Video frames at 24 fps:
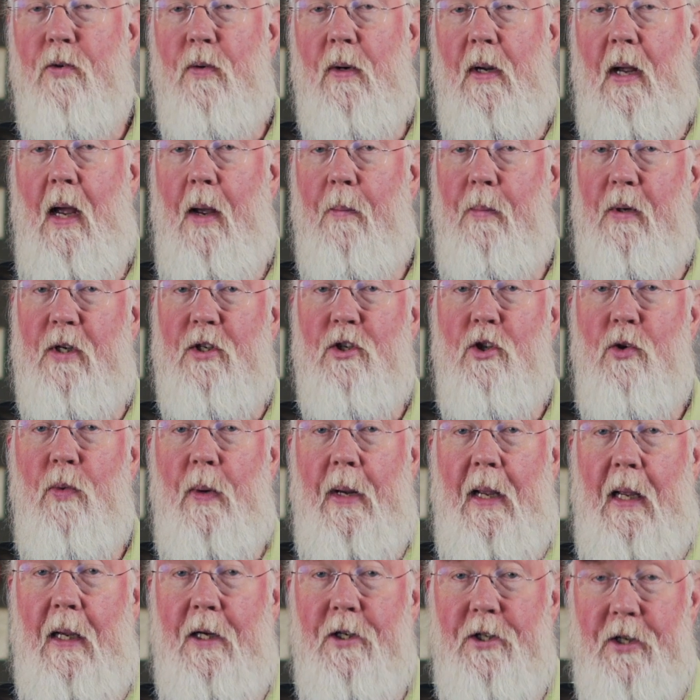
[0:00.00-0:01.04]
encompass
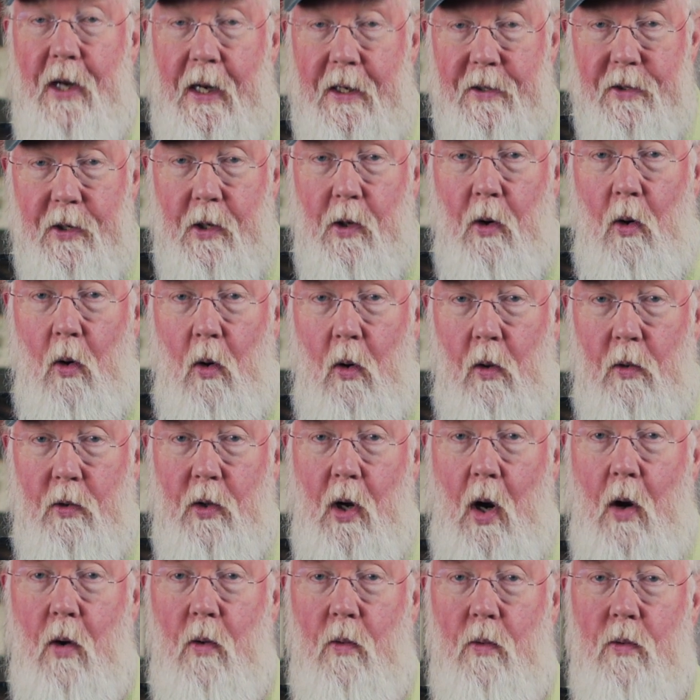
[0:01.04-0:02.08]
3 adjacent whole
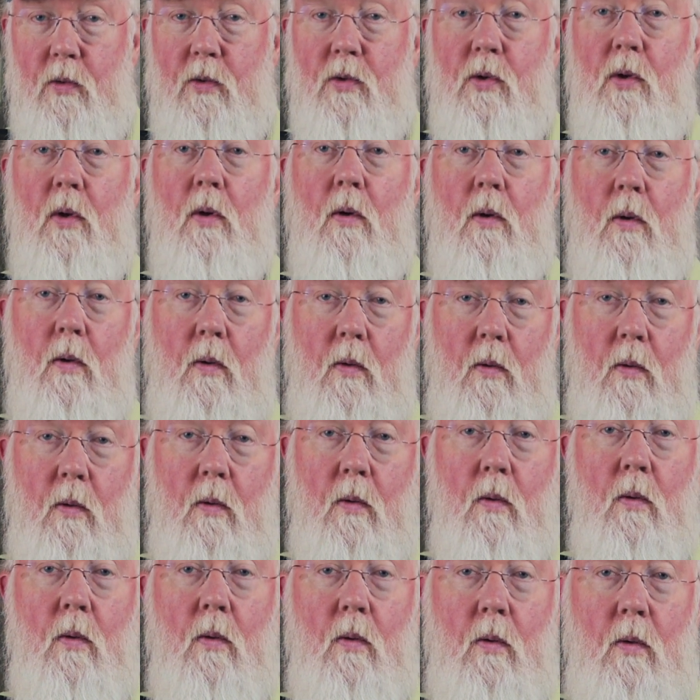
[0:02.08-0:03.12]
tones,
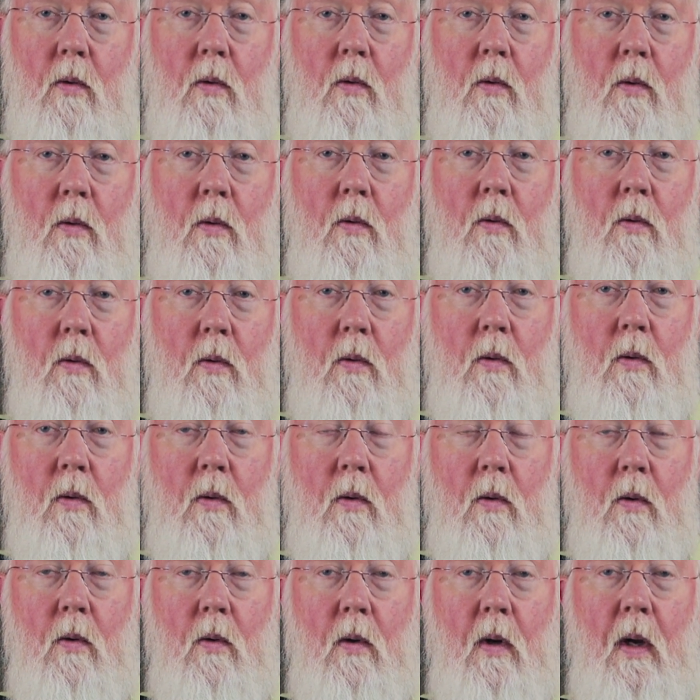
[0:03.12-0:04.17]

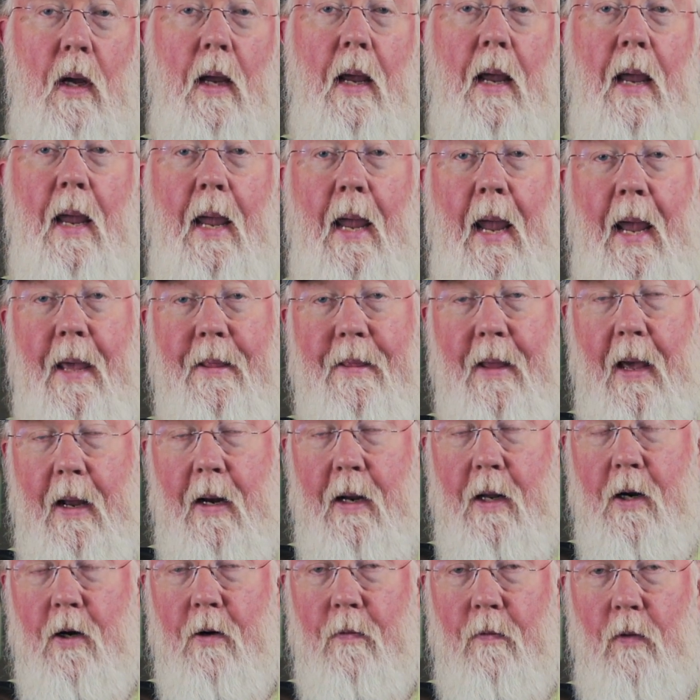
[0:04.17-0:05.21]
and
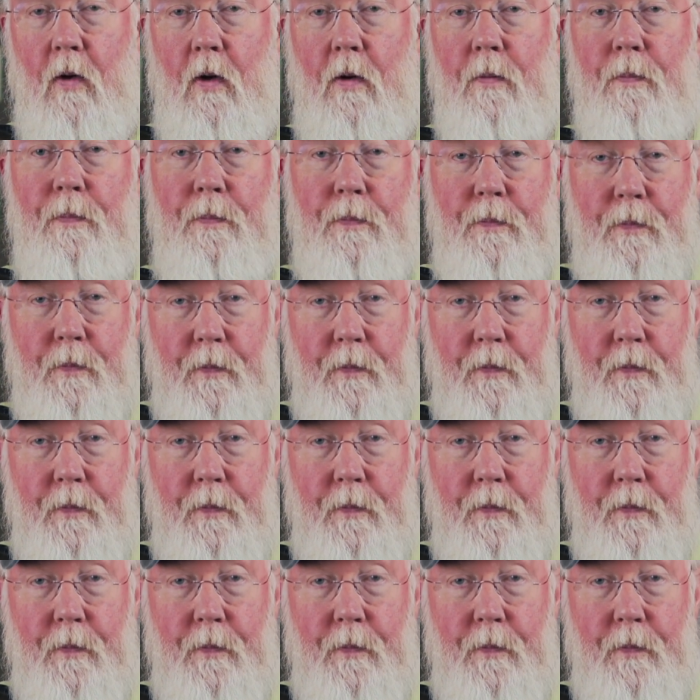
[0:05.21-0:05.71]
that interval